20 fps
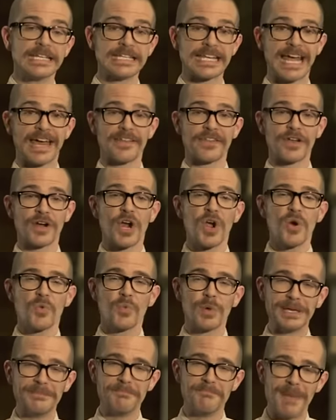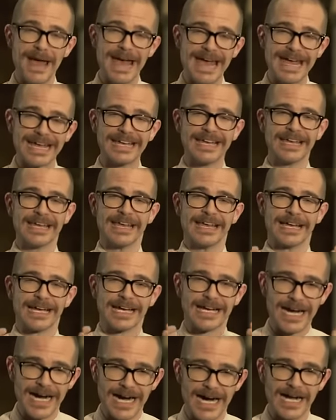Together we
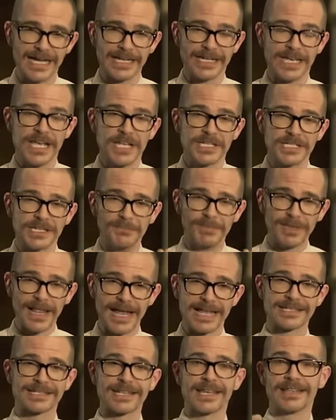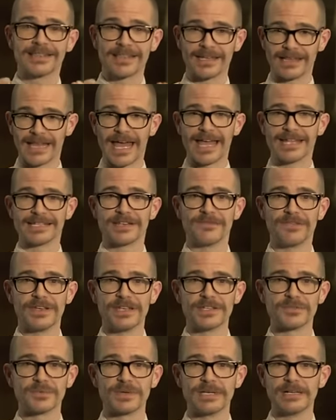beg God to bless the lands of
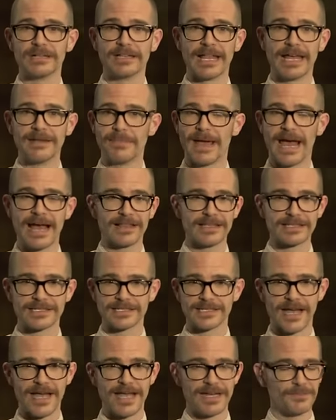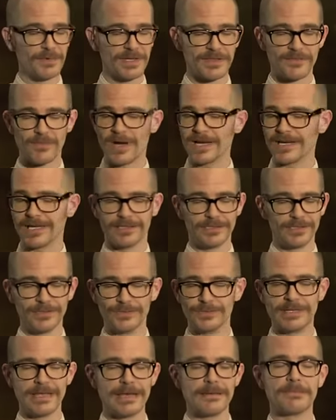Israel and Palestine with what
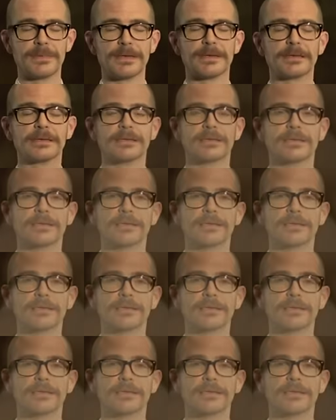elude them